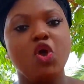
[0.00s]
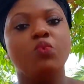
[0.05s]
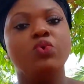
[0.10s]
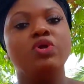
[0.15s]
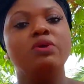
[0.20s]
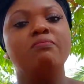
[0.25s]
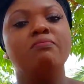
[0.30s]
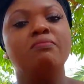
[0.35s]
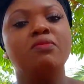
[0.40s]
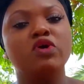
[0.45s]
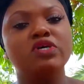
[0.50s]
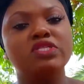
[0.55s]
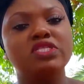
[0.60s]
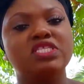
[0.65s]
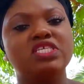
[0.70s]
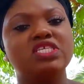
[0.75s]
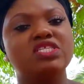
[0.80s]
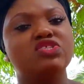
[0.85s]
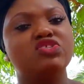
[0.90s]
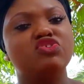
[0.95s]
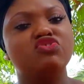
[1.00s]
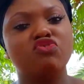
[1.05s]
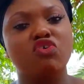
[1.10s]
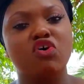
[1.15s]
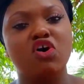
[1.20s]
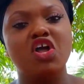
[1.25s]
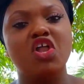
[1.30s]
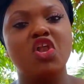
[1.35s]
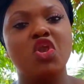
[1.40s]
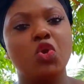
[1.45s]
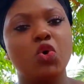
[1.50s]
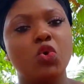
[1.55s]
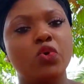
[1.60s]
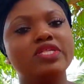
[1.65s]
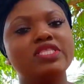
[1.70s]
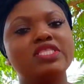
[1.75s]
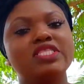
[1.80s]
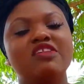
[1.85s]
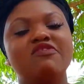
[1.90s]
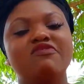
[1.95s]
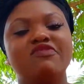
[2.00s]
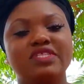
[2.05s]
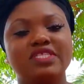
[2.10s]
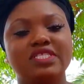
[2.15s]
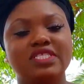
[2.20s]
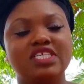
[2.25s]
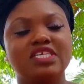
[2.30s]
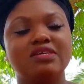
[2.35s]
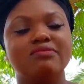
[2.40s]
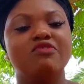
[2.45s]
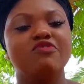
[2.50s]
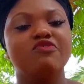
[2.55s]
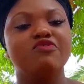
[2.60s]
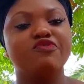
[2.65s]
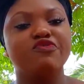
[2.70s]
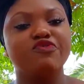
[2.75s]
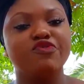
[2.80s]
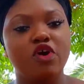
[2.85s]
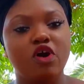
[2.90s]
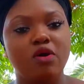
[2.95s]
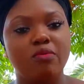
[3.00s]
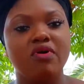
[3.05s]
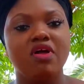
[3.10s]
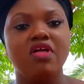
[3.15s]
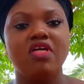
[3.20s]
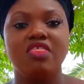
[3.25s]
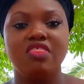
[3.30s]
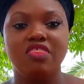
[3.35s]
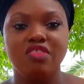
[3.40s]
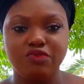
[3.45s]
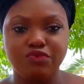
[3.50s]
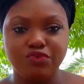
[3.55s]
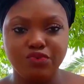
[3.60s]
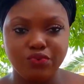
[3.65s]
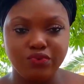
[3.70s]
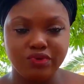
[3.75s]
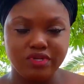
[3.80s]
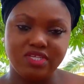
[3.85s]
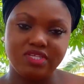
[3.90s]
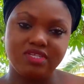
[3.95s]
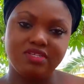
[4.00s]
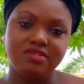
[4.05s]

We must destroy low self-esteem from the root.